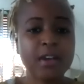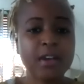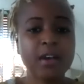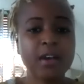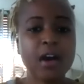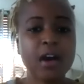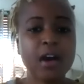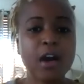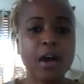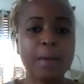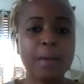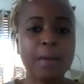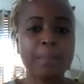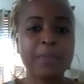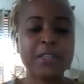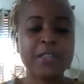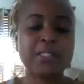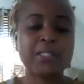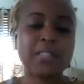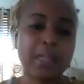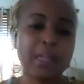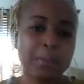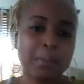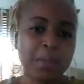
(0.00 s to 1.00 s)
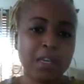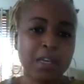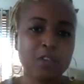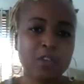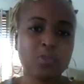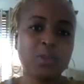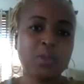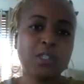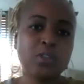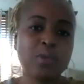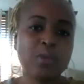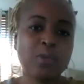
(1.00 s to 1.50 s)
um, this thing because
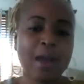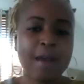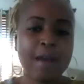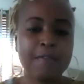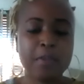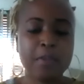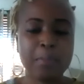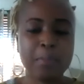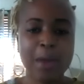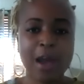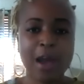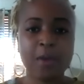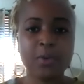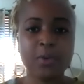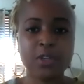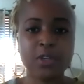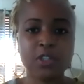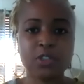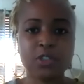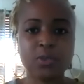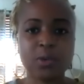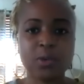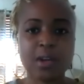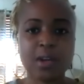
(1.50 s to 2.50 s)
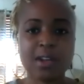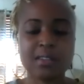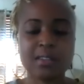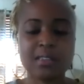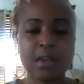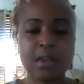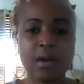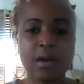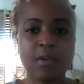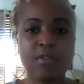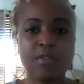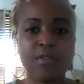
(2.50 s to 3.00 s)
we do have the power to do it
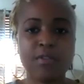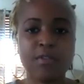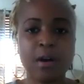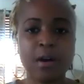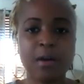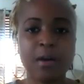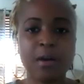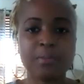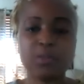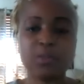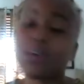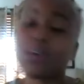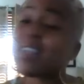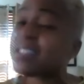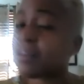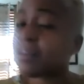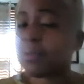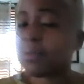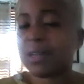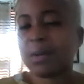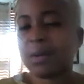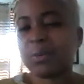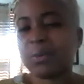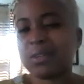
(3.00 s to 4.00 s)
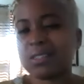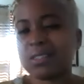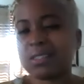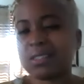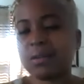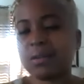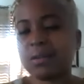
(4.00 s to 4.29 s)
ourselves. Um, so that's something I want to see.